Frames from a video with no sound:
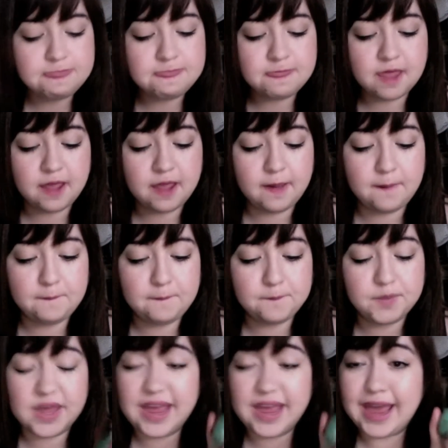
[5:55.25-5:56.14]

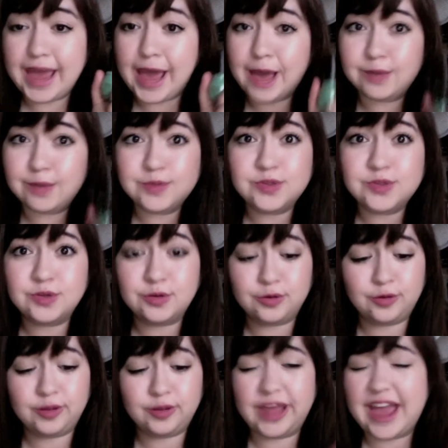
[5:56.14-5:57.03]
Um,
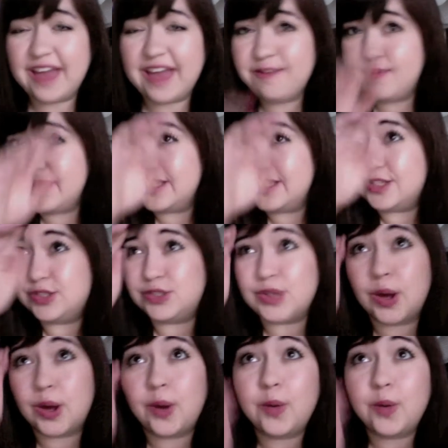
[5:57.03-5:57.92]
absolutely. I've been
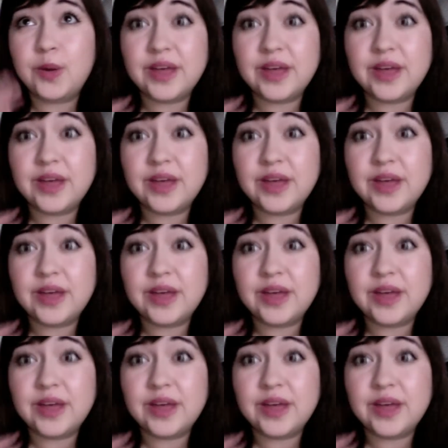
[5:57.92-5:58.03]
so